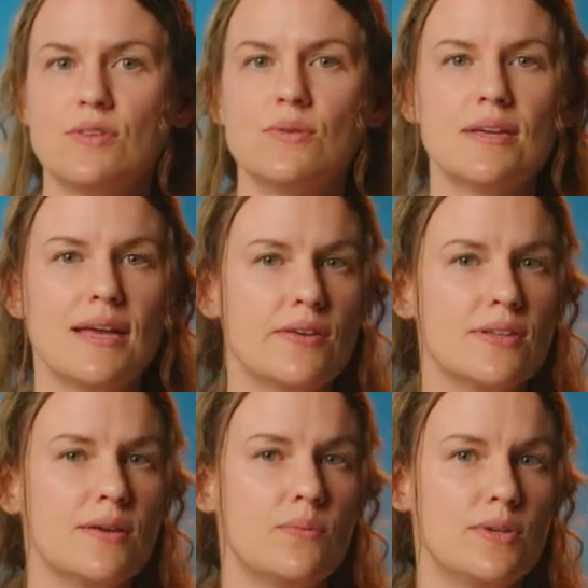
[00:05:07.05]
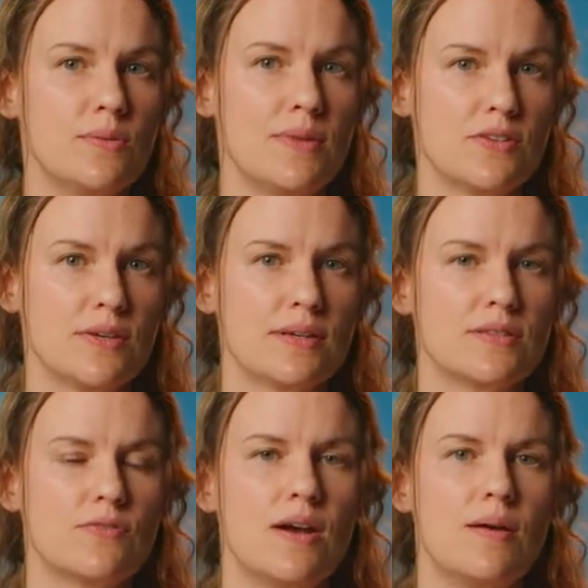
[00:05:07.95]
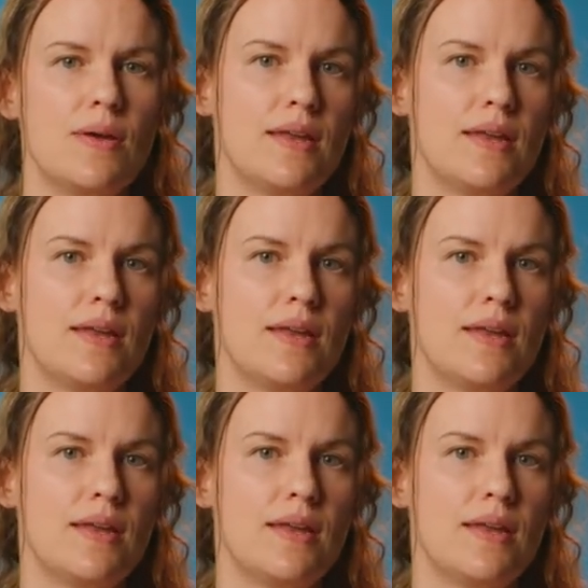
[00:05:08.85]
you can calculate window metrics from